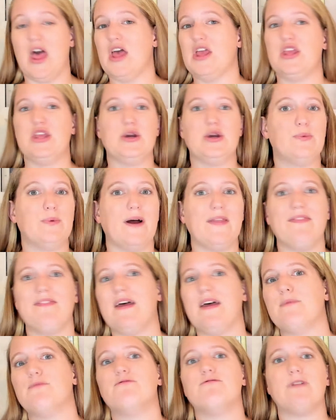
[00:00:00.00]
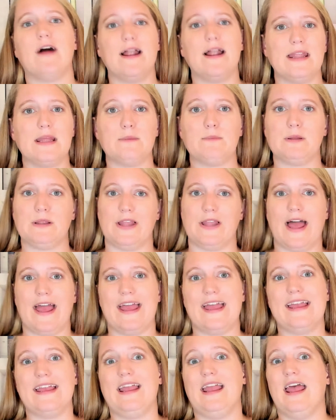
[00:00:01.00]
You want them running,
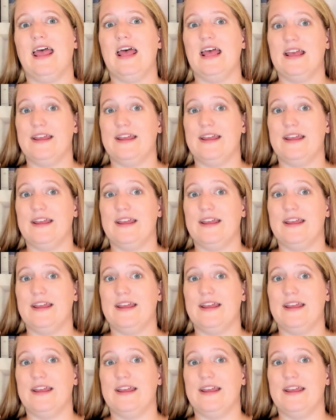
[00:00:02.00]
playing,